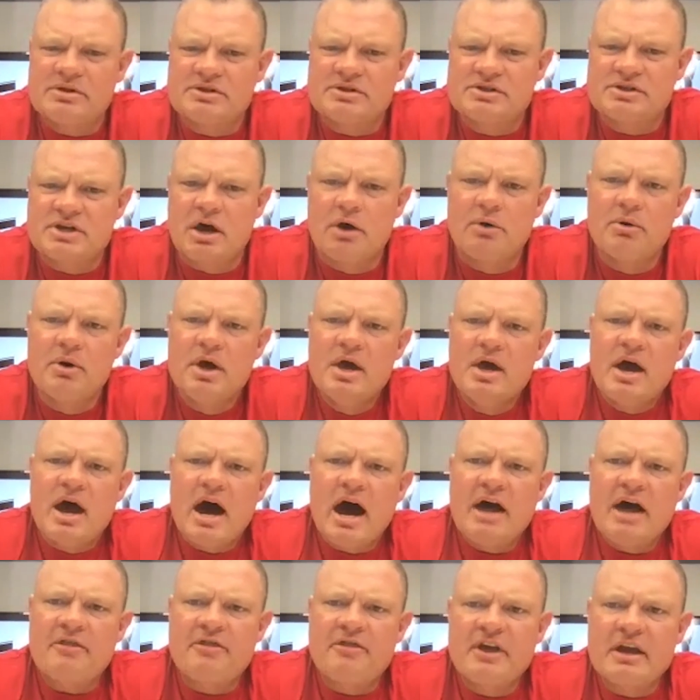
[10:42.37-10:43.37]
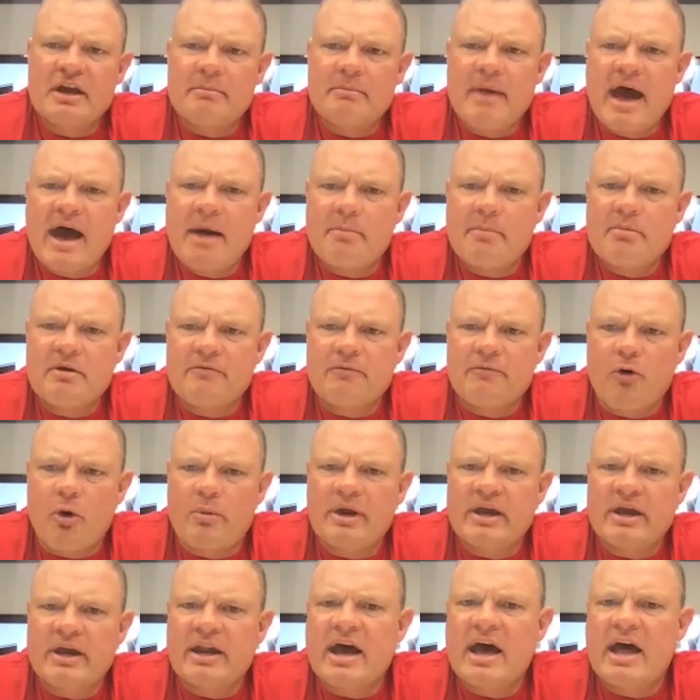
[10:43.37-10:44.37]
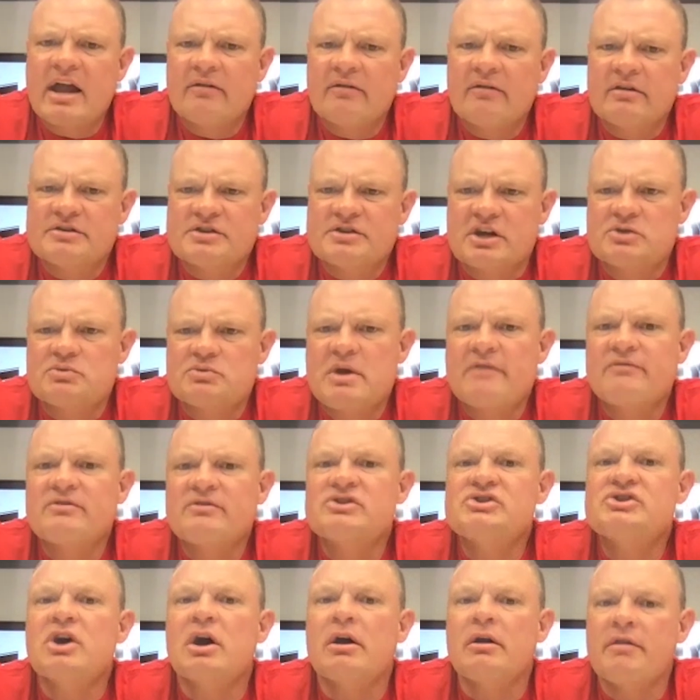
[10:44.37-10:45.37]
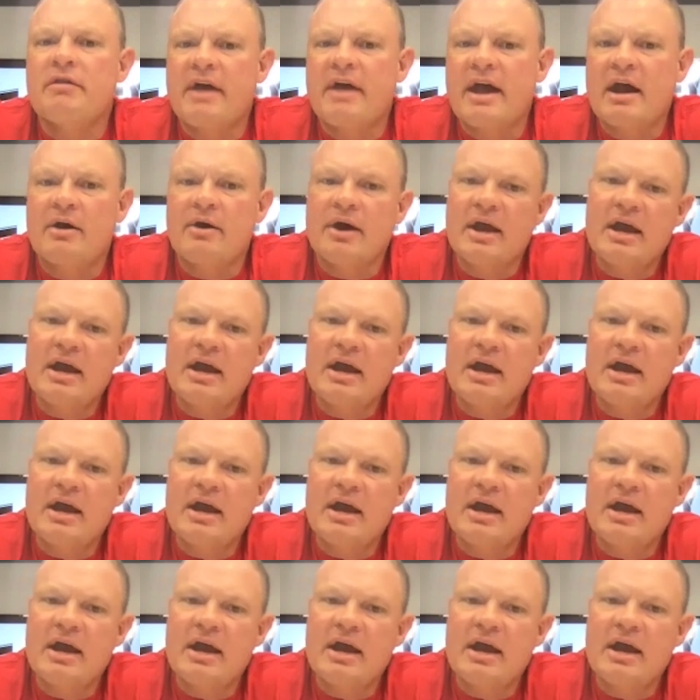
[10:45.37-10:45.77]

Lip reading: So I think, Matt, before we get ahead of ourselves, we have to start there.